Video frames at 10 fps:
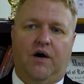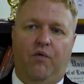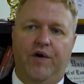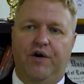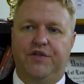a
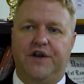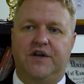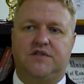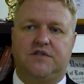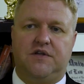will that
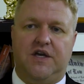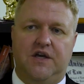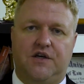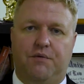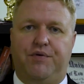is
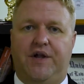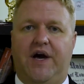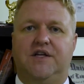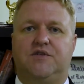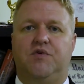in
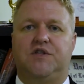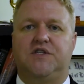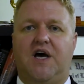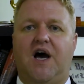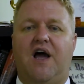compliance
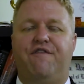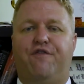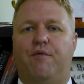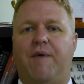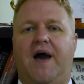with Thai
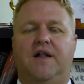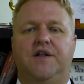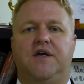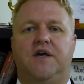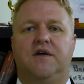
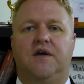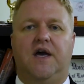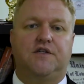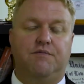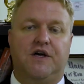formality.
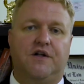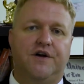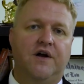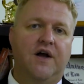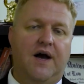And to be
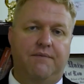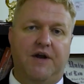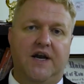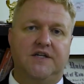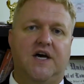clear, I'm
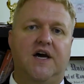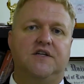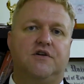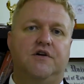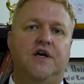not a Thai
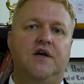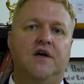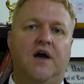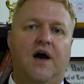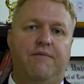attorney.
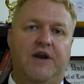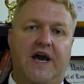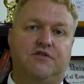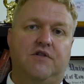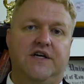I'm a
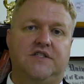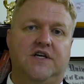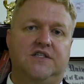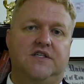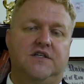naturalized
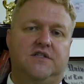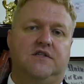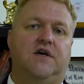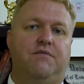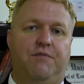Thai
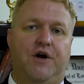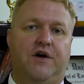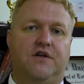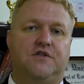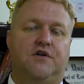citizen. I'm an
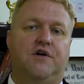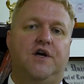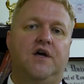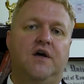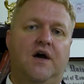American
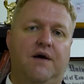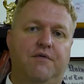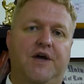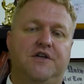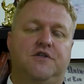attorney.
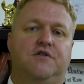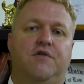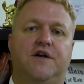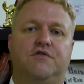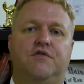I'm the managing
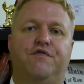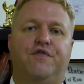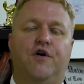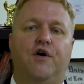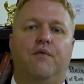director of the
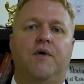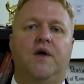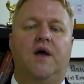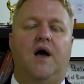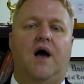firm.
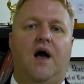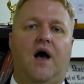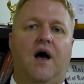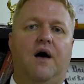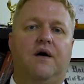
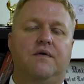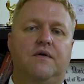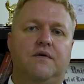Uh,